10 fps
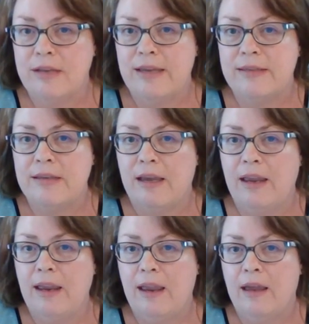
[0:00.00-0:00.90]
as
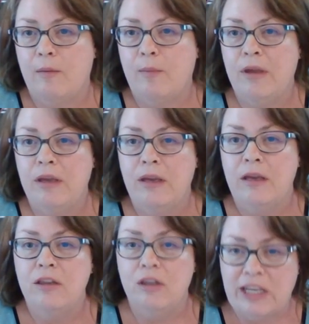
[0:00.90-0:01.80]
I am
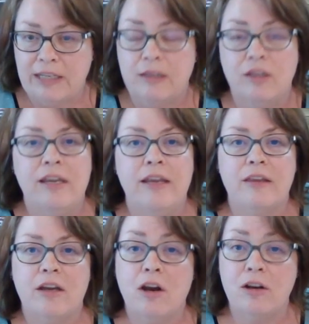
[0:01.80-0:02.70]
looking at
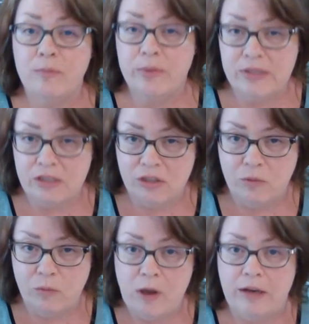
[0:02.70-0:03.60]
the card in
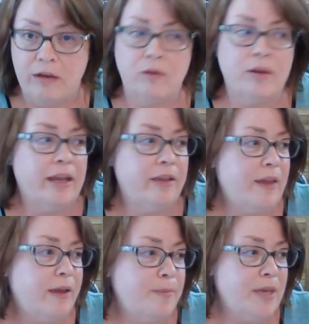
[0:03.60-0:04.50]
position 1. Okay,
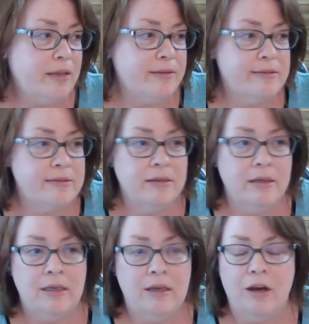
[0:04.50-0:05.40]
that means
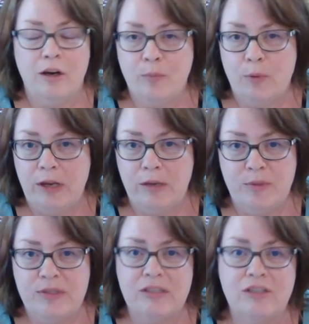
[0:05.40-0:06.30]
heartbreak.
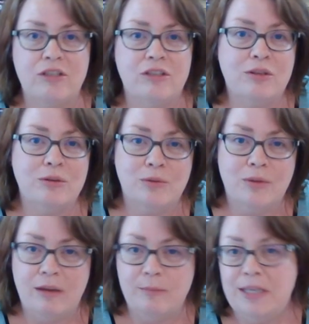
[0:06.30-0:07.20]
Position 2,
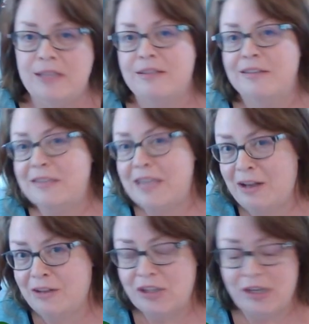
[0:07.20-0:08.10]
that means
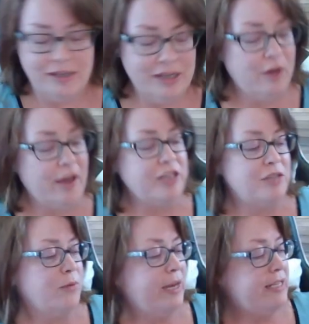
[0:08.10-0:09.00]
nostalgia. I
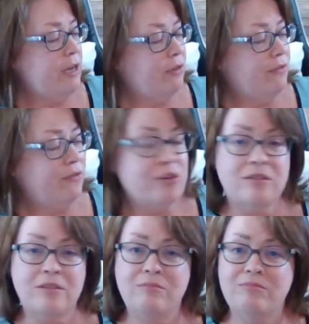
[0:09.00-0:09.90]
just write down the
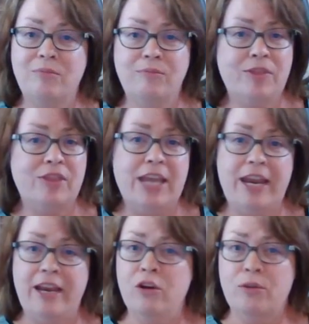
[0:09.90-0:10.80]
first
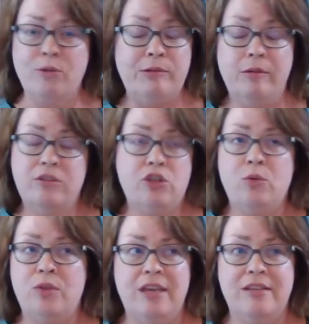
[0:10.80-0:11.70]
thing or
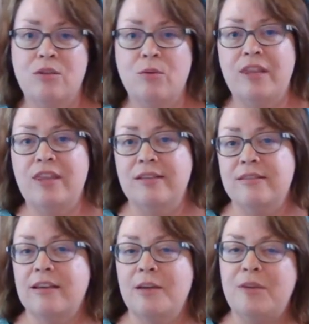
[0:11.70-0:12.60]
2 things, 3 things
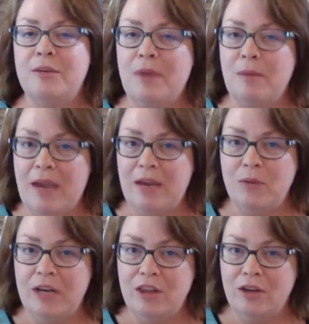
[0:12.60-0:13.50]
that come into my mind
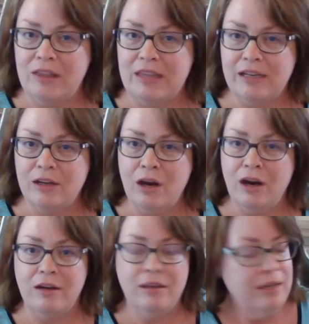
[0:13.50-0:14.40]
when I look at that card.